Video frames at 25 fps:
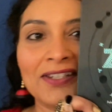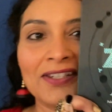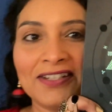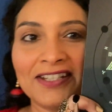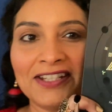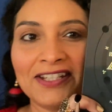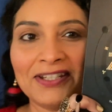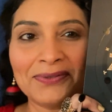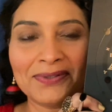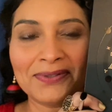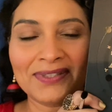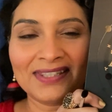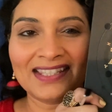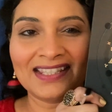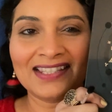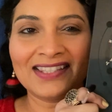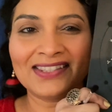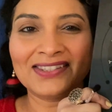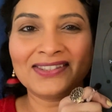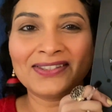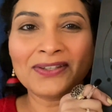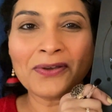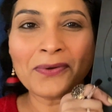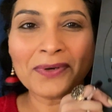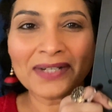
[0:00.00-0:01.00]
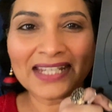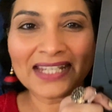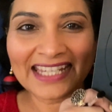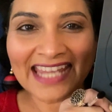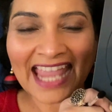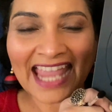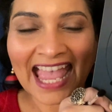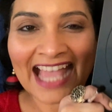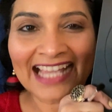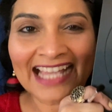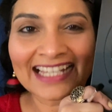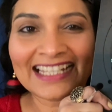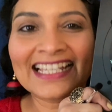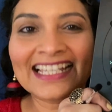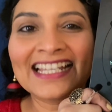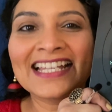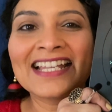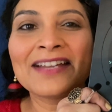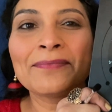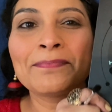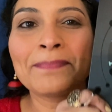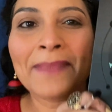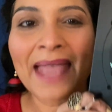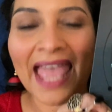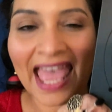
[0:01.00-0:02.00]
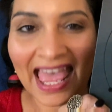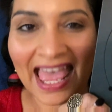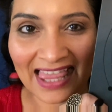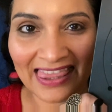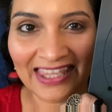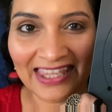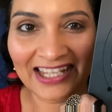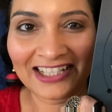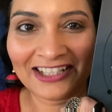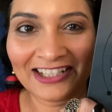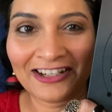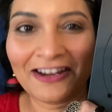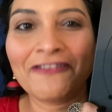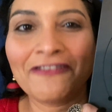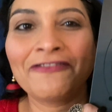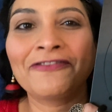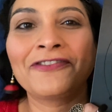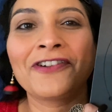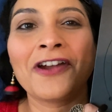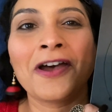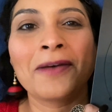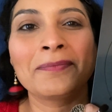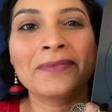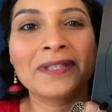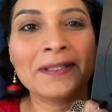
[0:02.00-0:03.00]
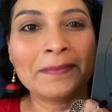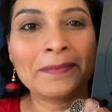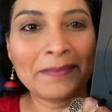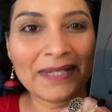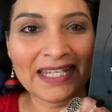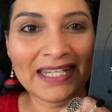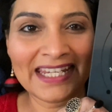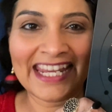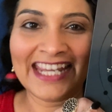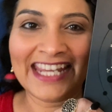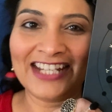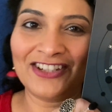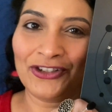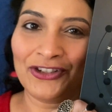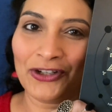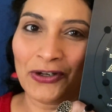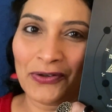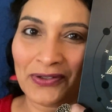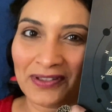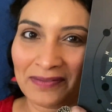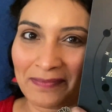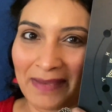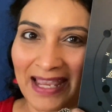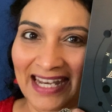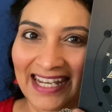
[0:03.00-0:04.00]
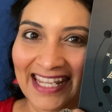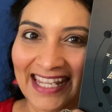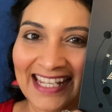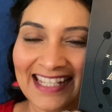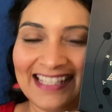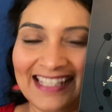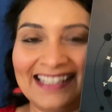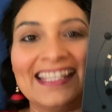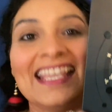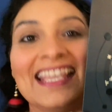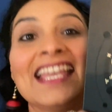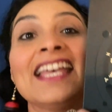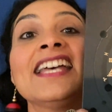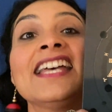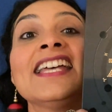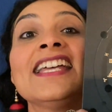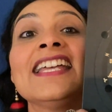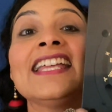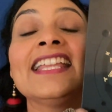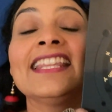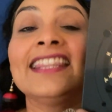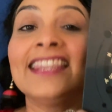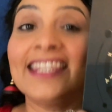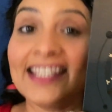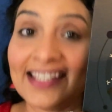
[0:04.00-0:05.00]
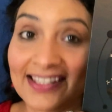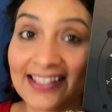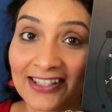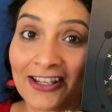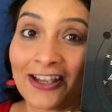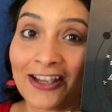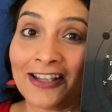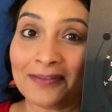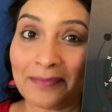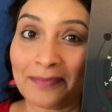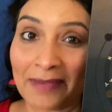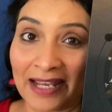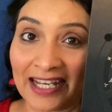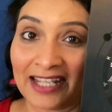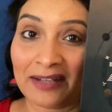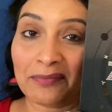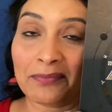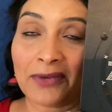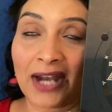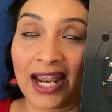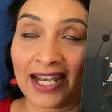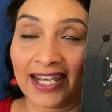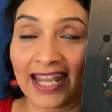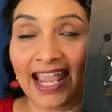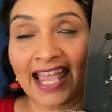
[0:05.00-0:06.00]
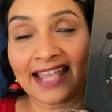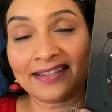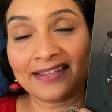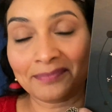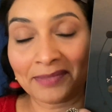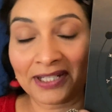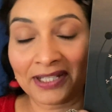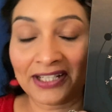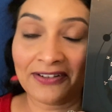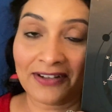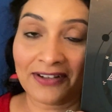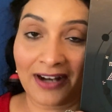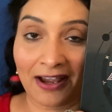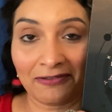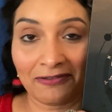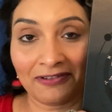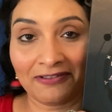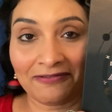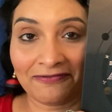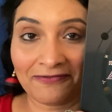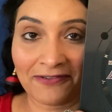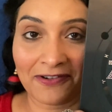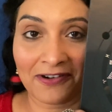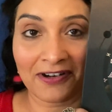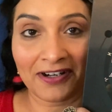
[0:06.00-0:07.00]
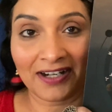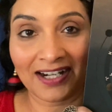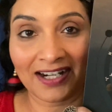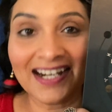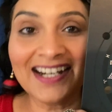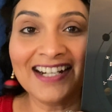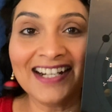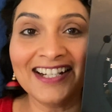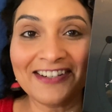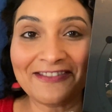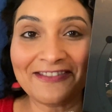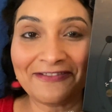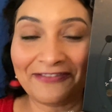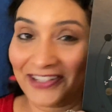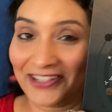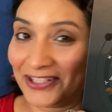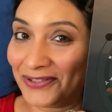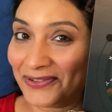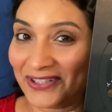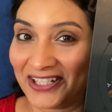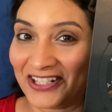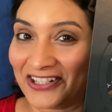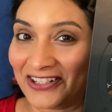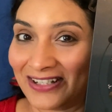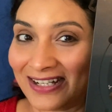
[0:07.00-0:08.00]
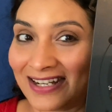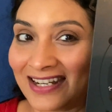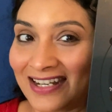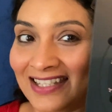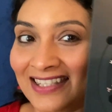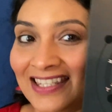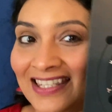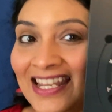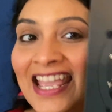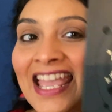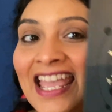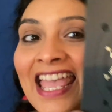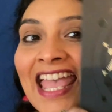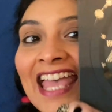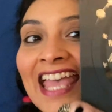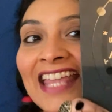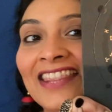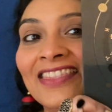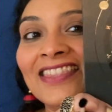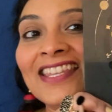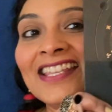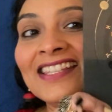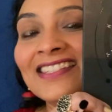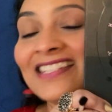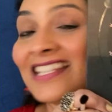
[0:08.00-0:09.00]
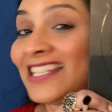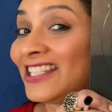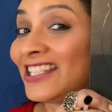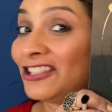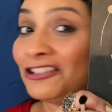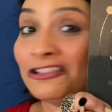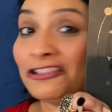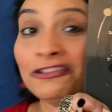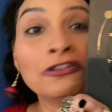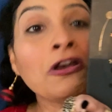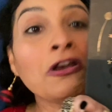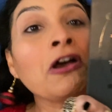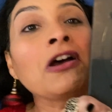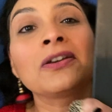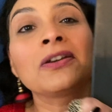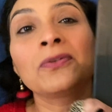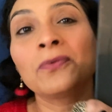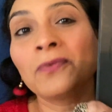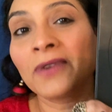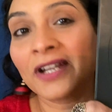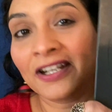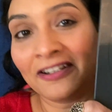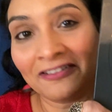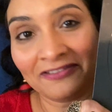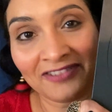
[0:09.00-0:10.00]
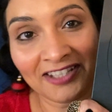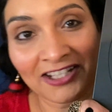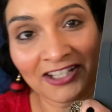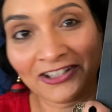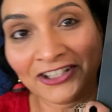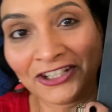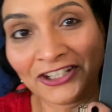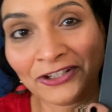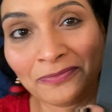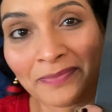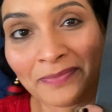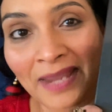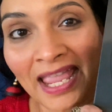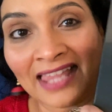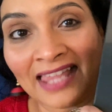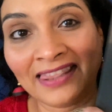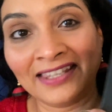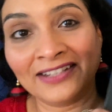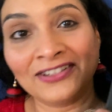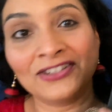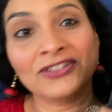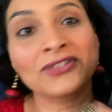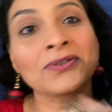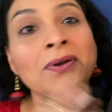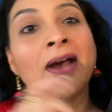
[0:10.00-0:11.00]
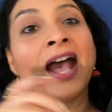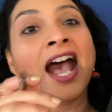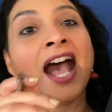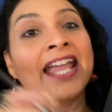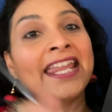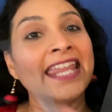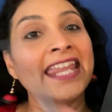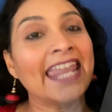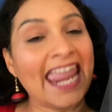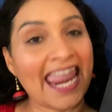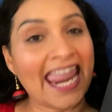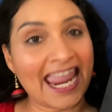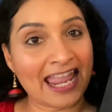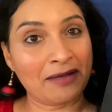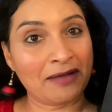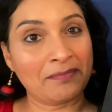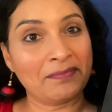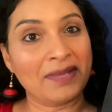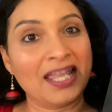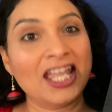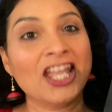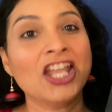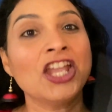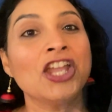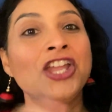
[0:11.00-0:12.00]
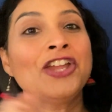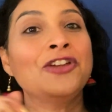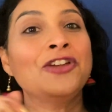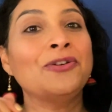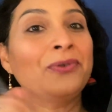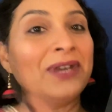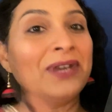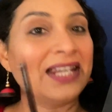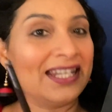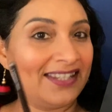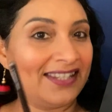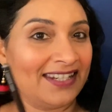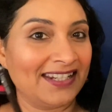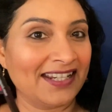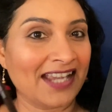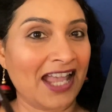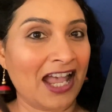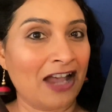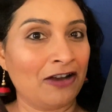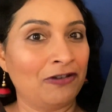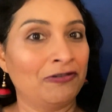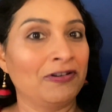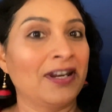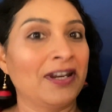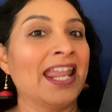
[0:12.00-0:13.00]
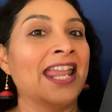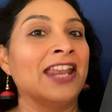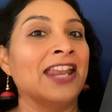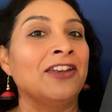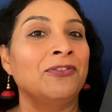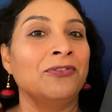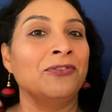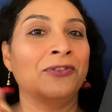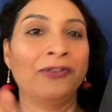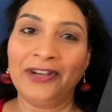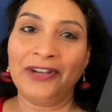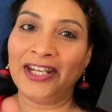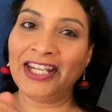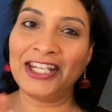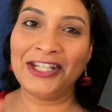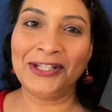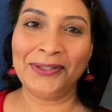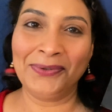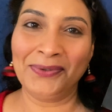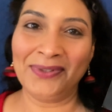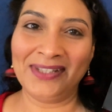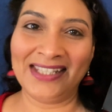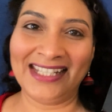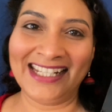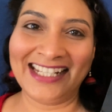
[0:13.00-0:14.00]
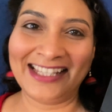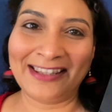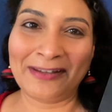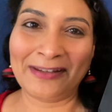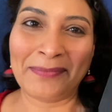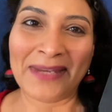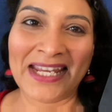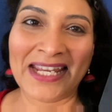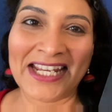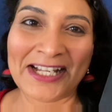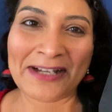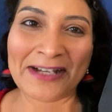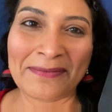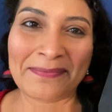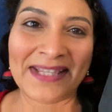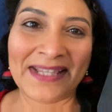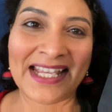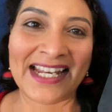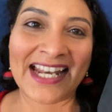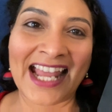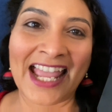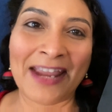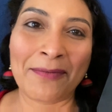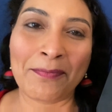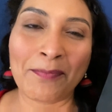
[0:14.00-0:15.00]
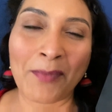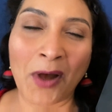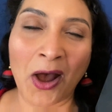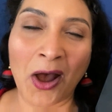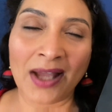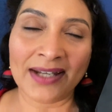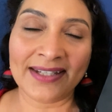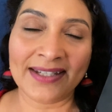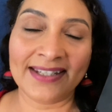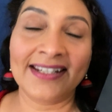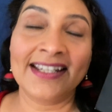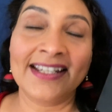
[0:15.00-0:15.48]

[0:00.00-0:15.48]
use the Zodiac palette from the BH Cosmetics. This cosmetic brand has been around for a few years, and this is not one of their new palettes. So I am reaching out and reusing the makeup that I bought